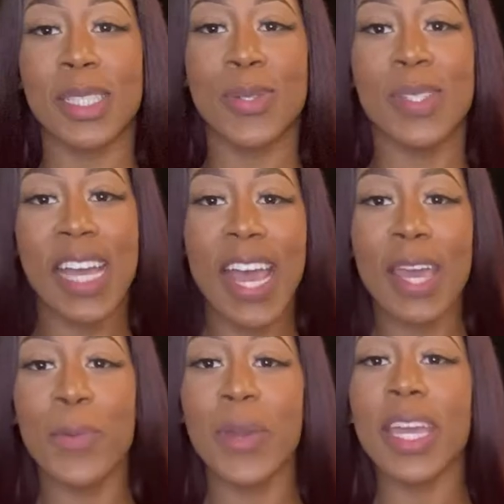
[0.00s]

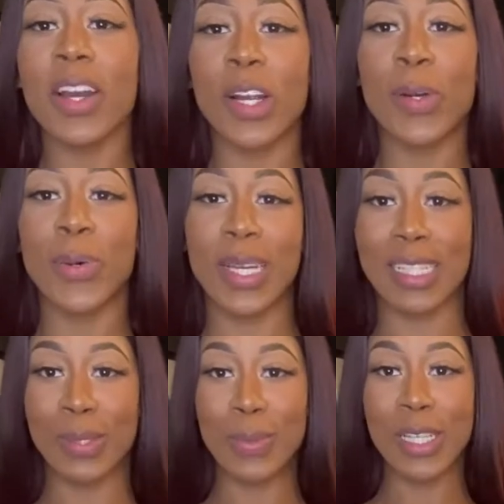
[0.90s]
Today we are
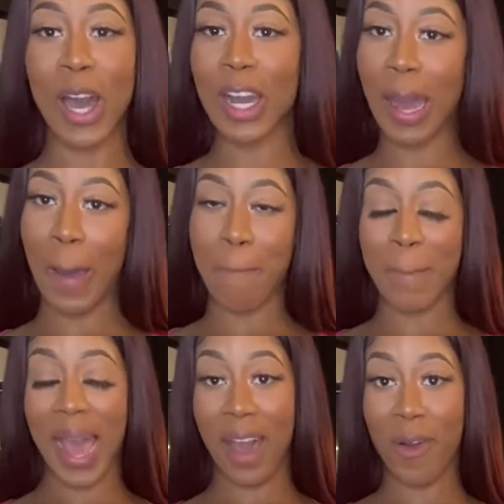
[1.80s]
going to talk
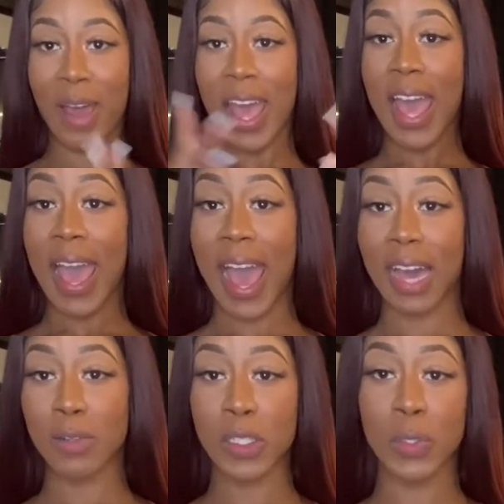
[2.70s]
about
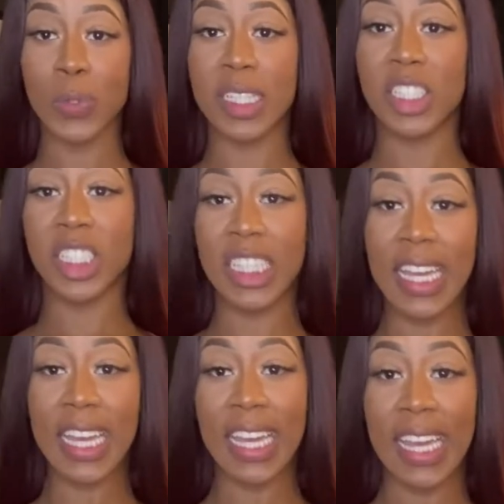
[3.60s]
how to
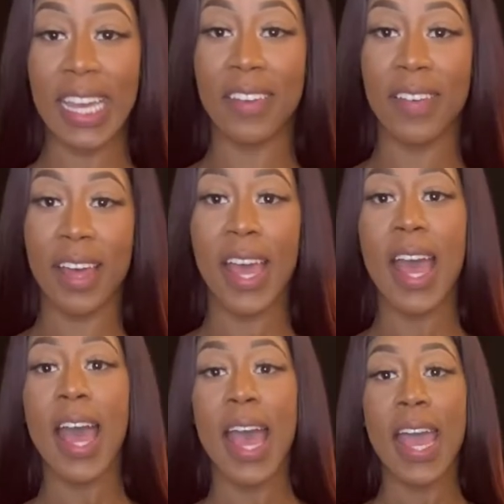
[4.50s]
achieve
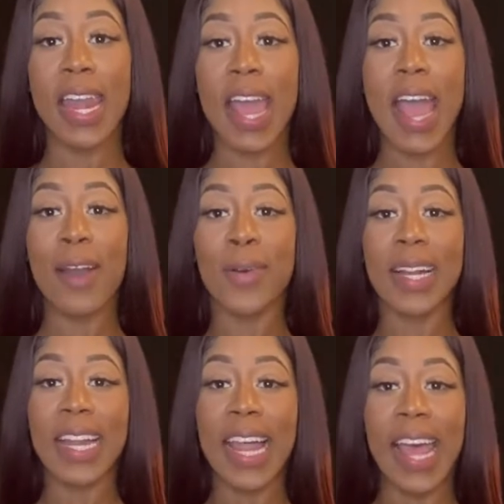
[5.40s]
an
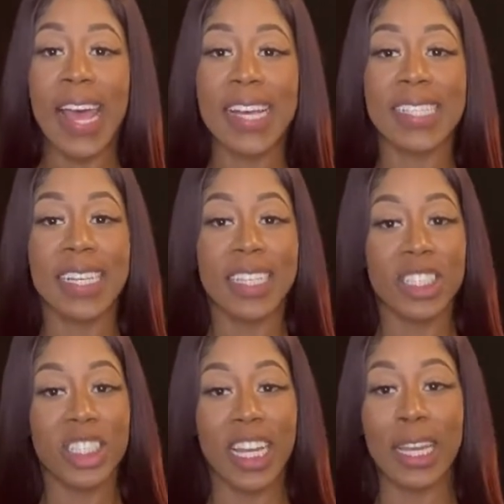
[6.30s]
hourglass
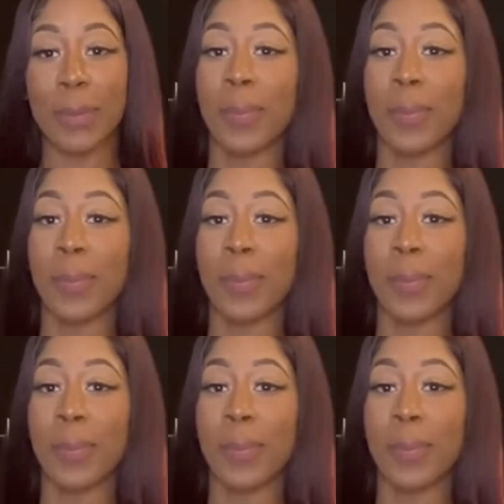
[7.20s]
shape.